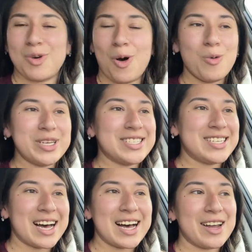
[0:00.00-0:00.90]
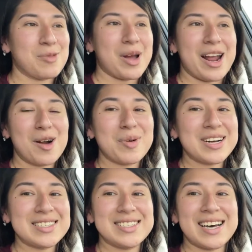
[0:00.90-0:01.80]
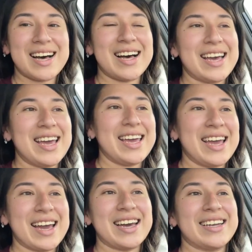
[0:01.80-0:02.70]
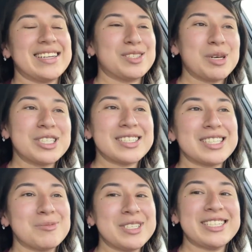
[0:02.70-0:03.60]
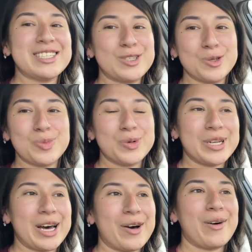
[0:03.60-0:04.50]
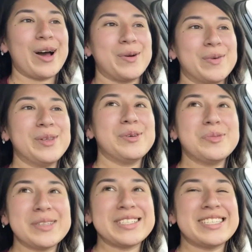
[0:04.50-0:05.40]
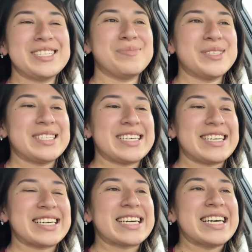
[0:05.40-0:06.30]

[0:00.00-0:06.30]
always died or my AirPods die and especially since I'm getting this tube pulled out, I really want to be listening to music.